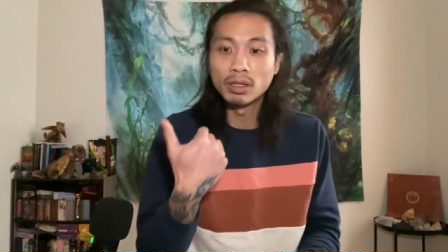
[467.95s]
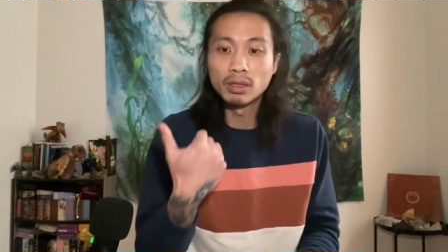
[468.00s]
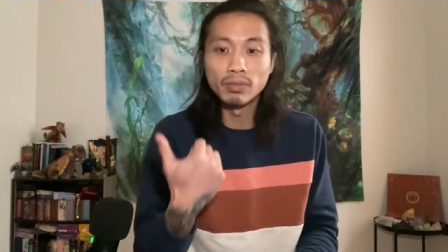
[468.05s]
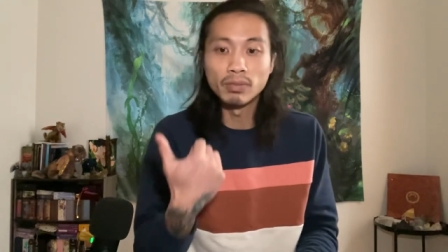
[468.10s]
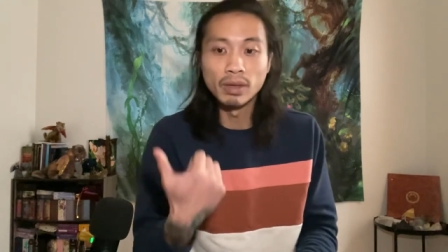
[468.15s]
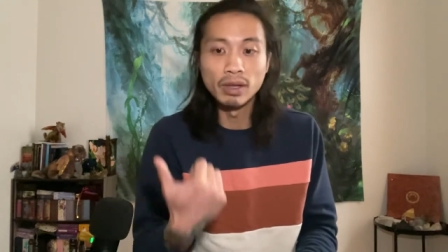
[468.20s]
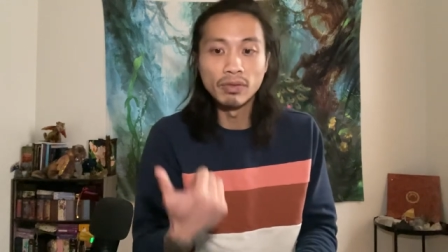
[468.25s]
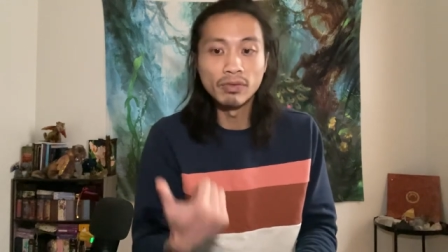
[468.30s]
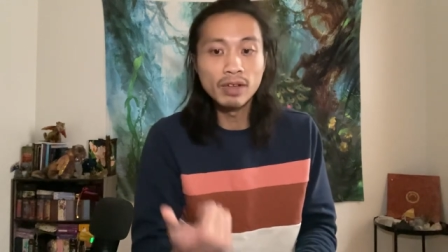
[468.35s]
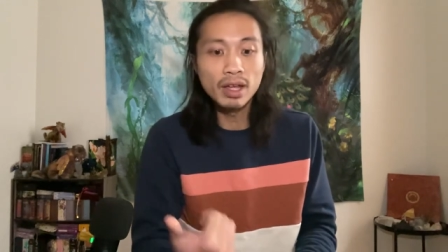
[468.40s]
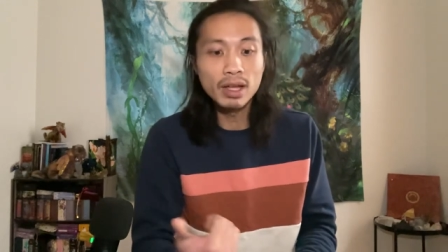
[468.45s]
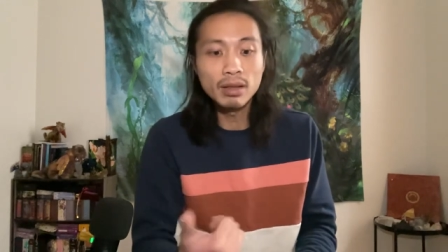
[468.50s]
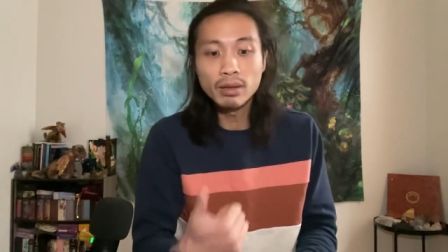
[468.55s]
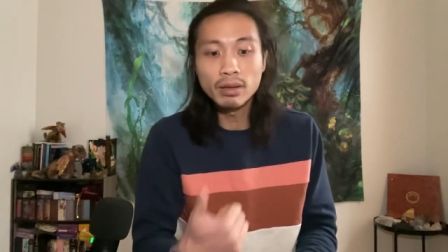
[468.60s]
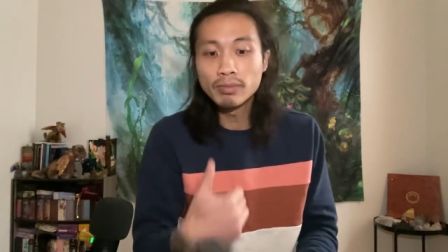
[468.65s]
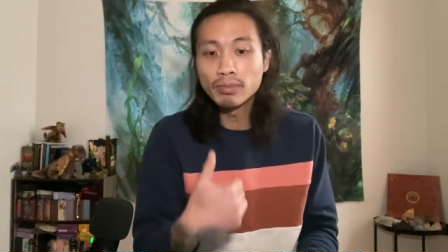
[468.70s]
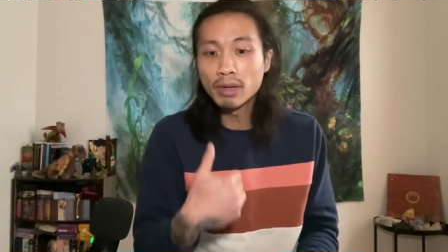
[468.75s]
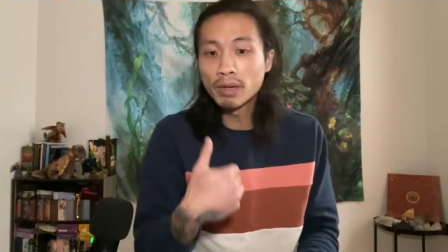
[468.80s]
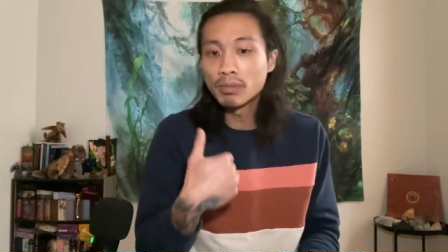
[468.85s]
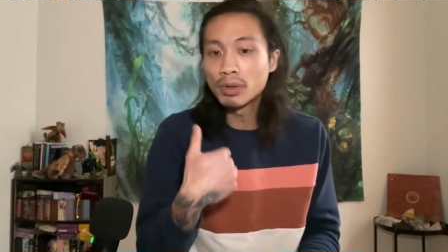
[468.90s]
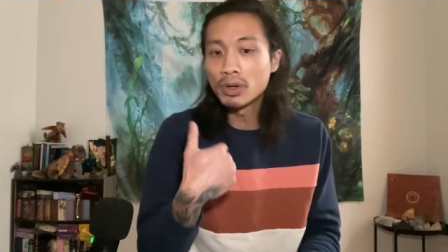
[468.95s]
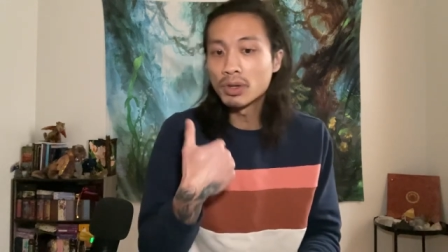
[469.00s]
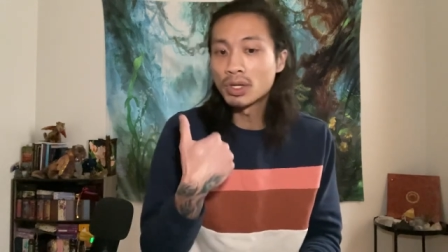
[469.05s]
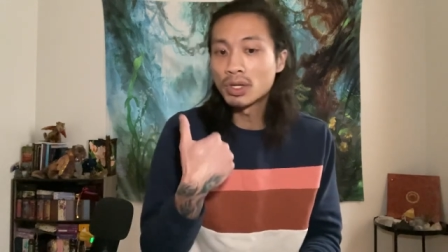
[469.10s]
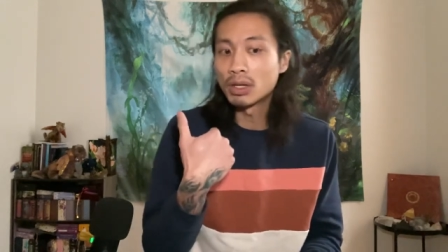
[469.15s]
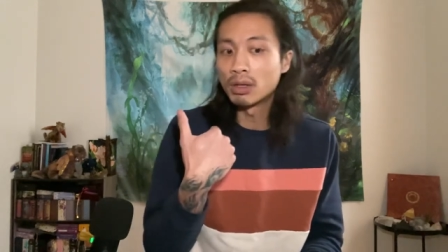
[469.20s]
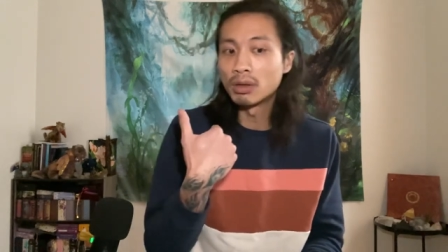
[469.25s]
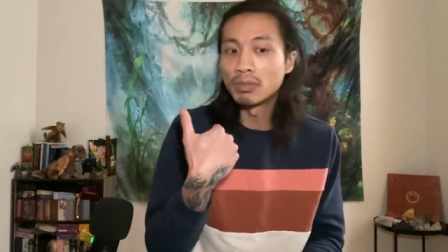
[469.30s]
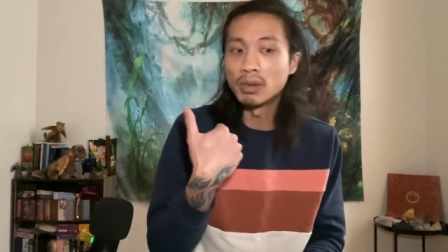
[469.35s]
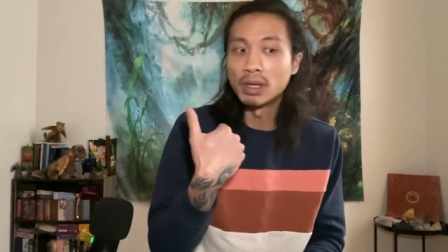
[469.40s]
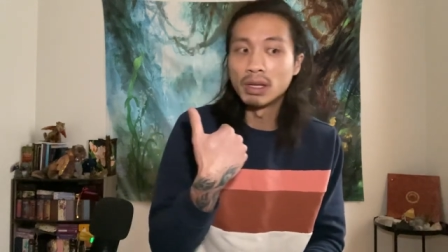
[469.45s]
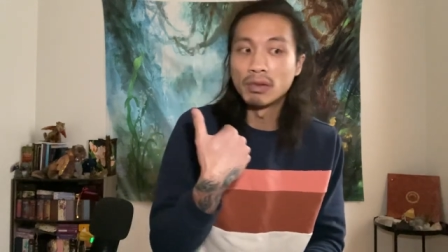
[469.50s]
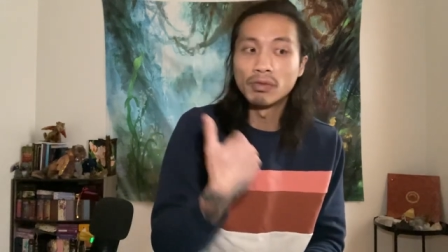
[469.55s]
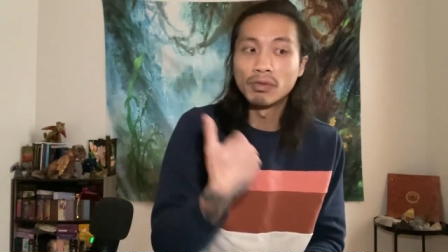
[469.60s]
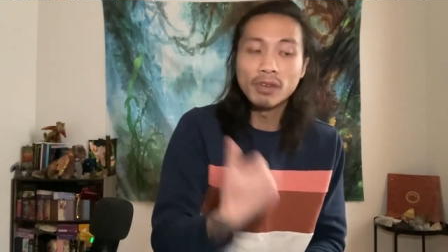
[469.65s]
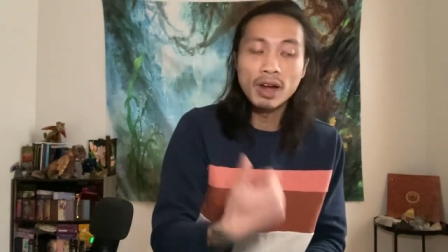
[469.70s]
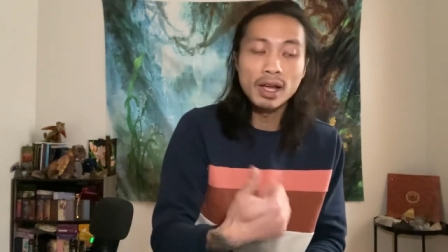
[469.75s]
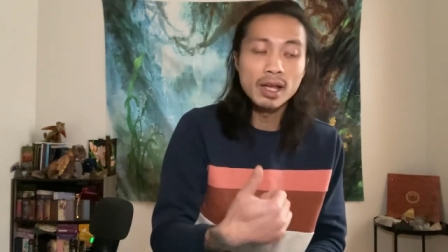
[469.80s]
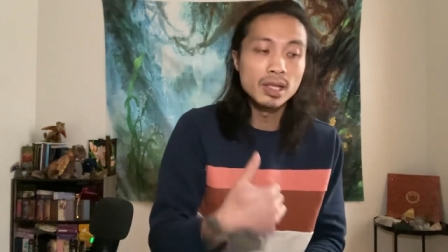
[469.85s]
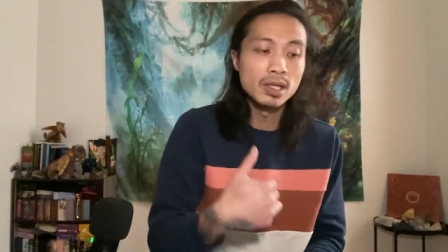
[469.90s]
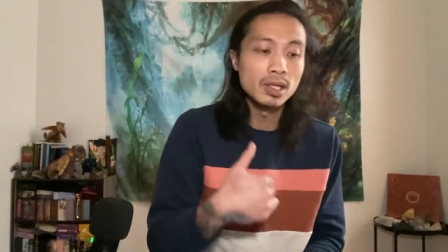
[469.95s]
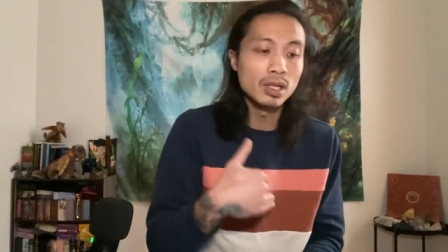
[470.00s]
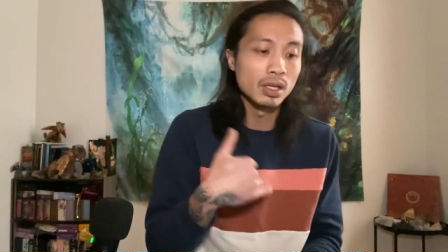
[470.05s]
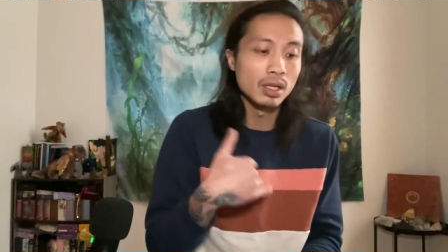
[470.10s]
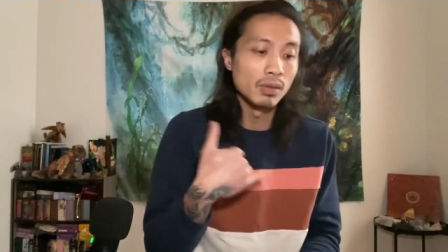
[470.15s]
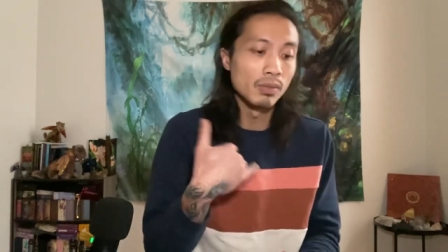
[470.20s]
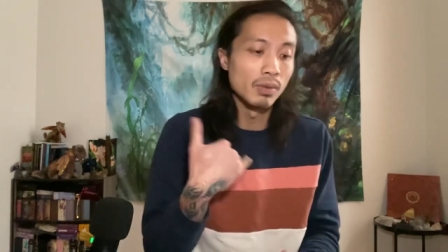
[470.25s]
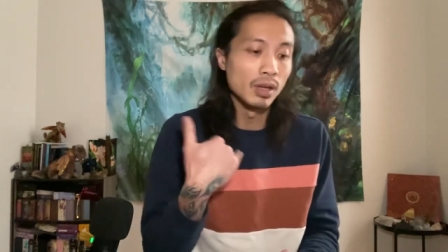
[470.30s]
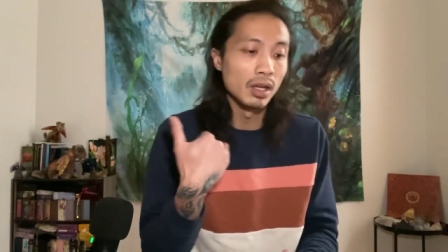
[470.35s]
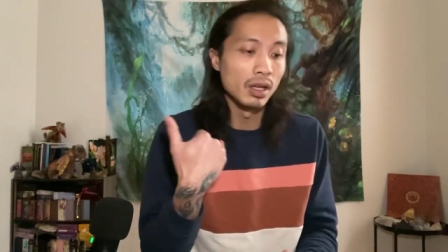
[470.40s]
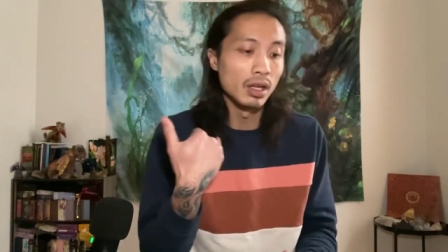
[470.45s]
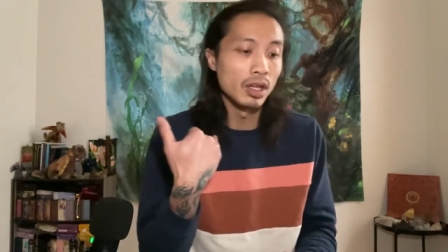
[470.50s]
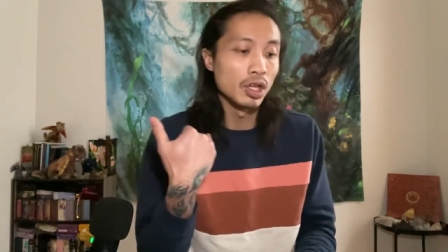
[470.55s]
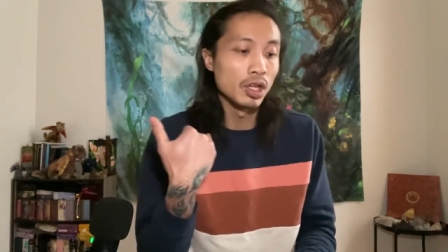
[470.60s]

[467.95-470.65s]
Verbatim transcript: could be family members, it could be friends, it could be,